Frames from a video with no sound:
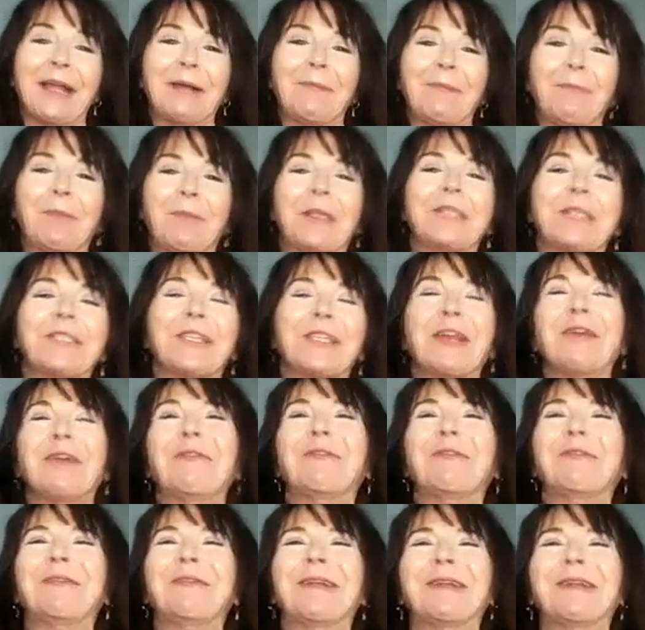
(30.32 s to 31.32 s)
Um,
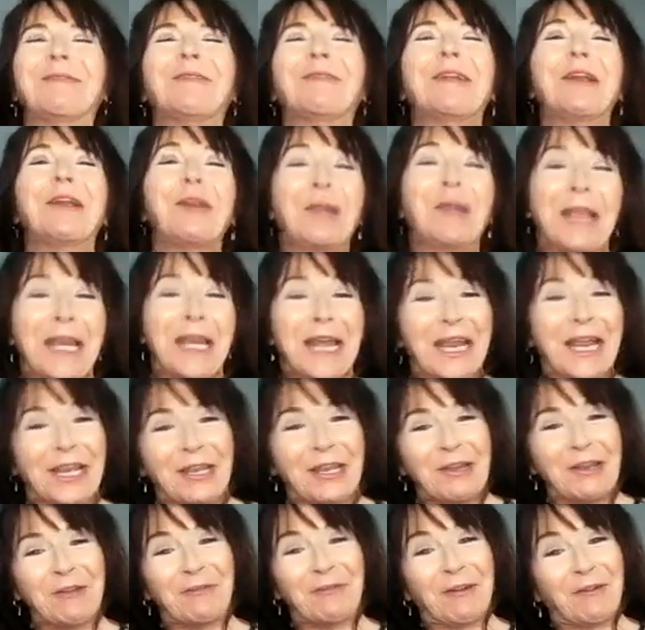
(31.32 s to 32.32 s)
so we're looking
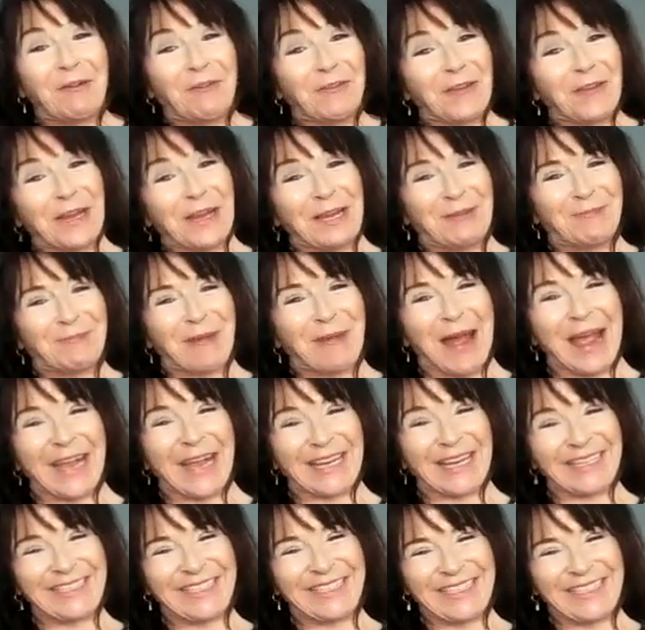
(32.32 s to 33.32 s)
at
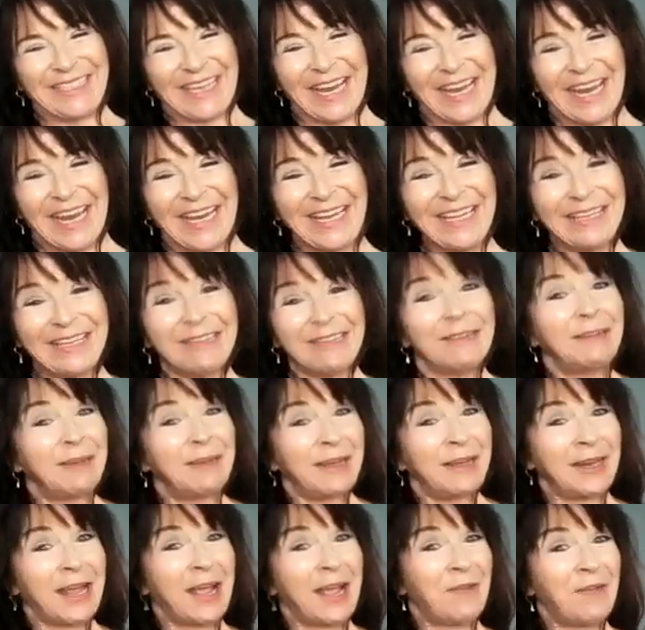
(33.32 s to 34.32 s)
neurofeedback today.
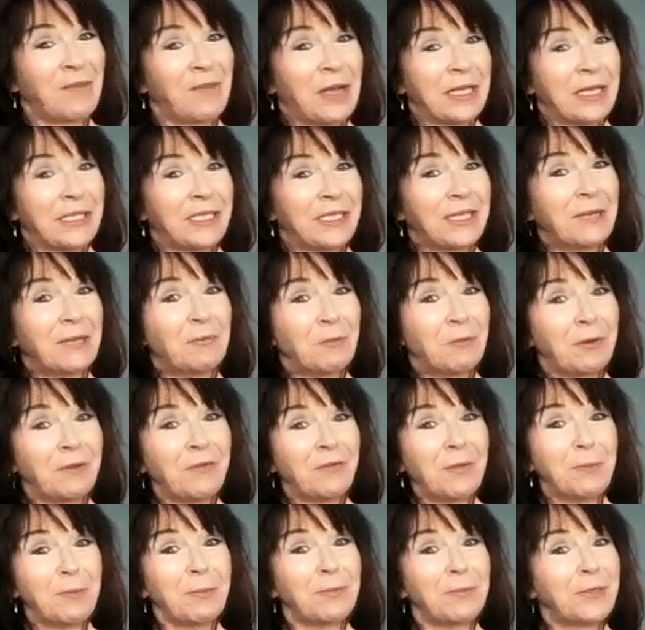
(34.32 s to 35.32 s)
I have had to keep one
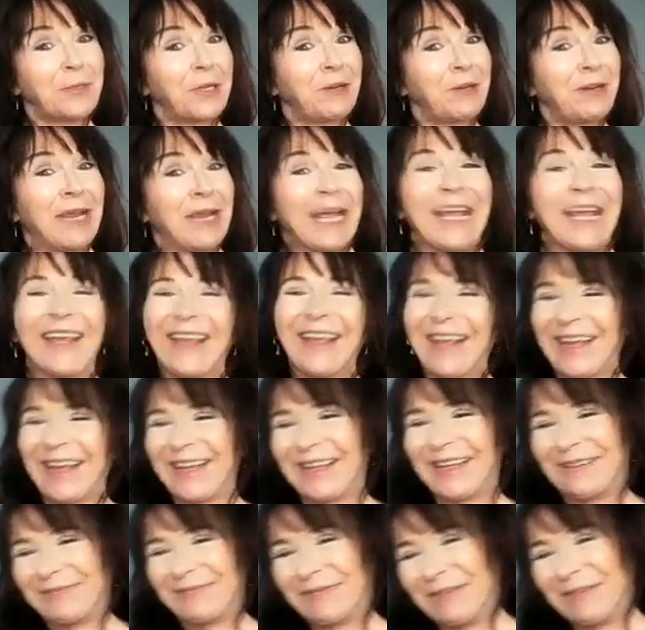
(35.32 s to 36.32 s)
of them, sorry.
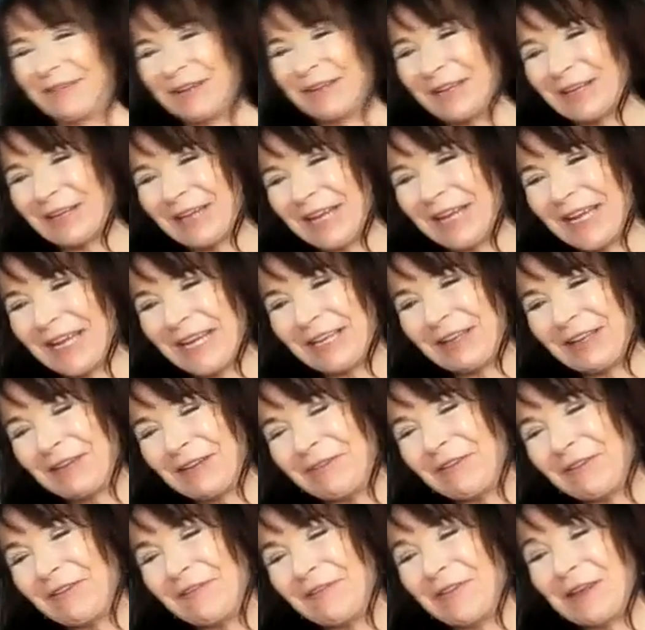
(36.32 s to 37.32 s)
Um, we're looking at
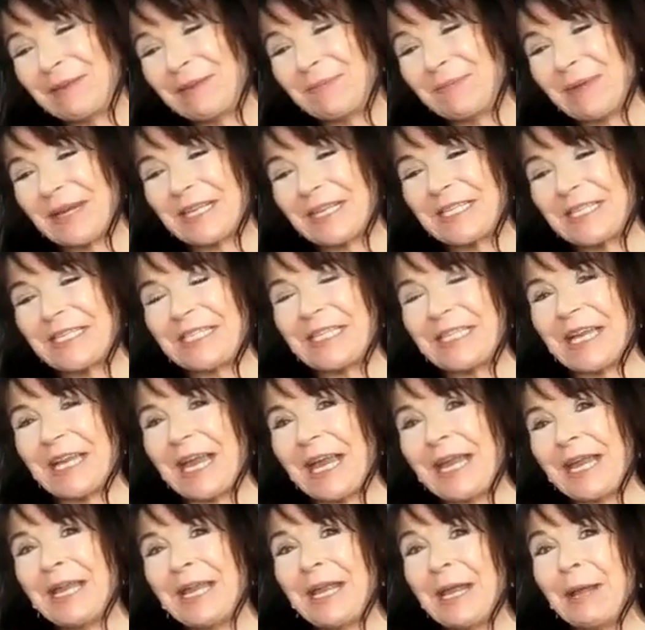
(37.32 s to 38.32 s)
neurofeedback
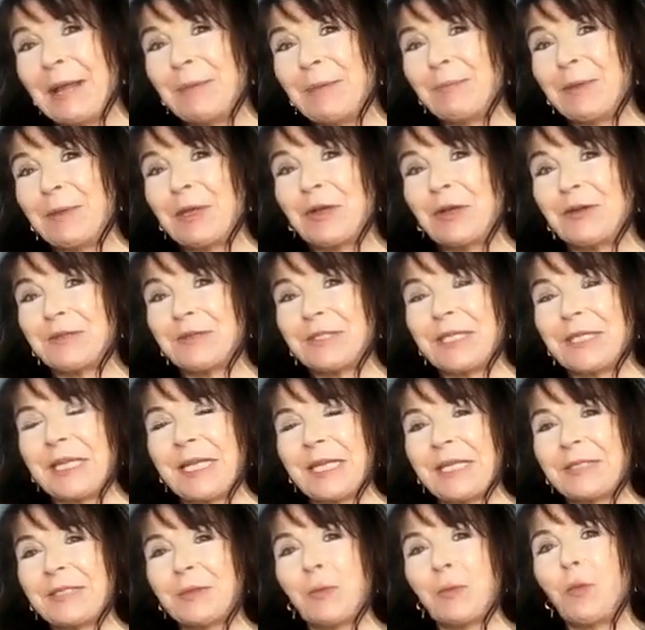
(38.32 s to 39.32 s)
today because
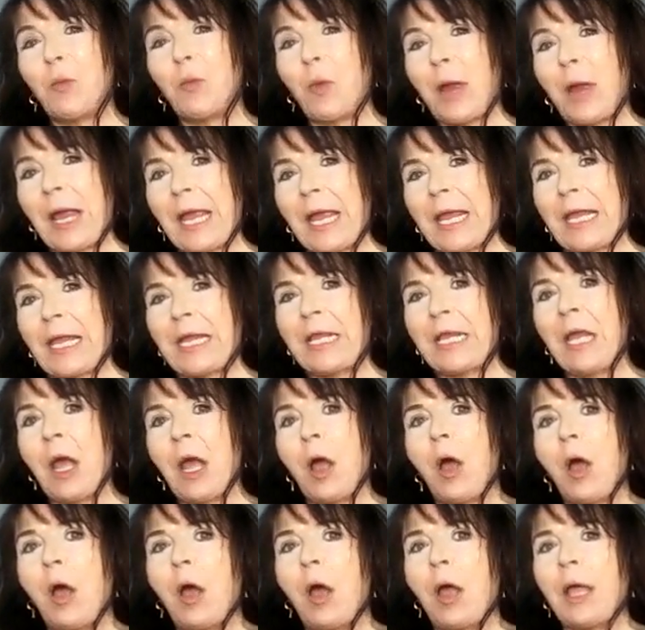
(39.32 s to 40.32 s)
it is a way,
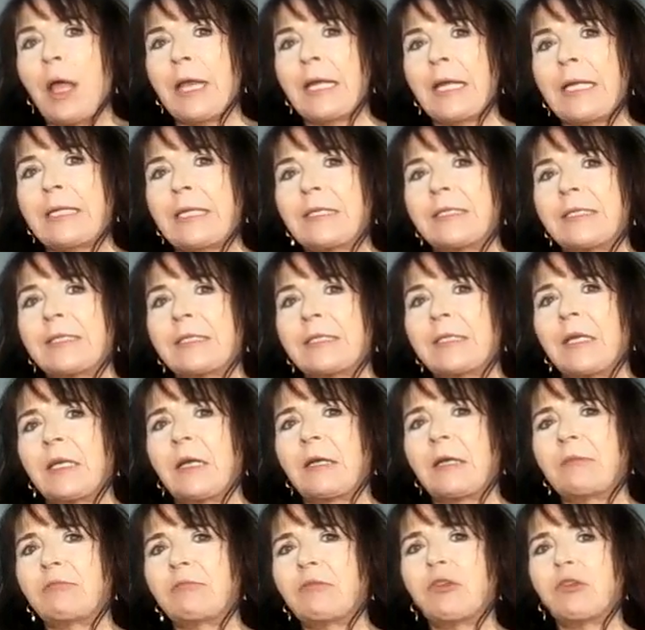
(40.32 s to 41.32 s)
it's
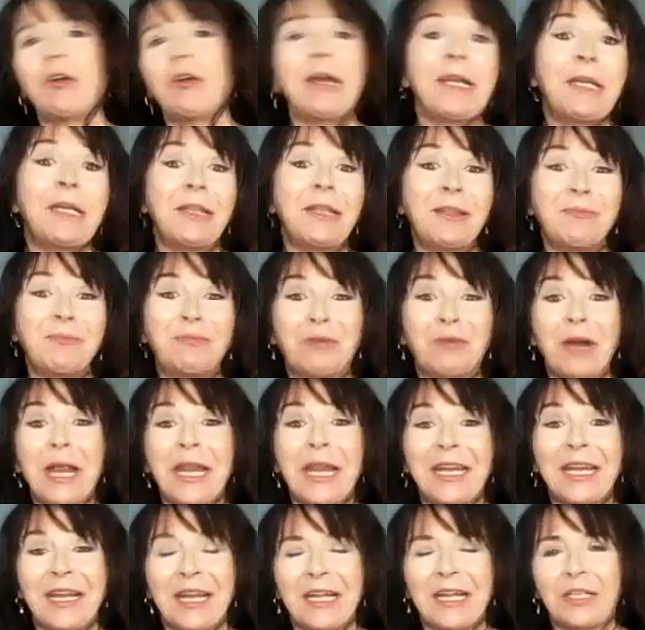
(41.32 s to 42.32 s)
uh, training the
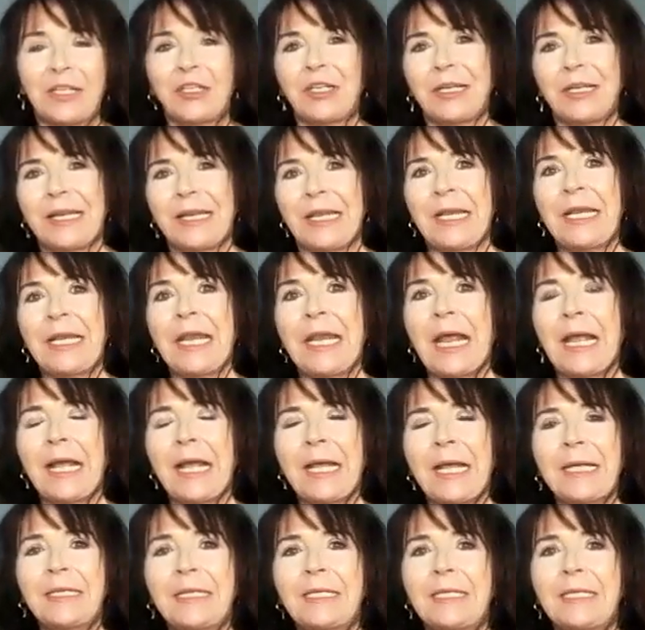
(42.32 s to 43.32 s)
brain actually,
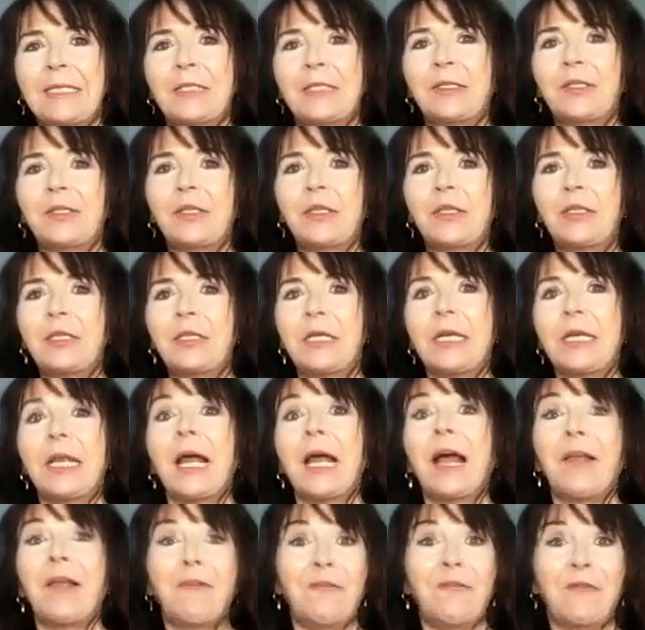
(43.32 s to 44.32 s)
and it's certainly
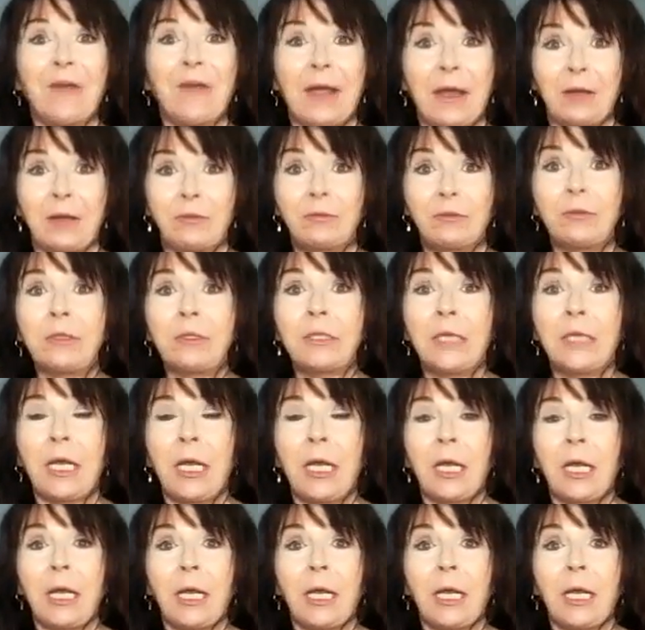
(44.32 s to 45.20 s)
I found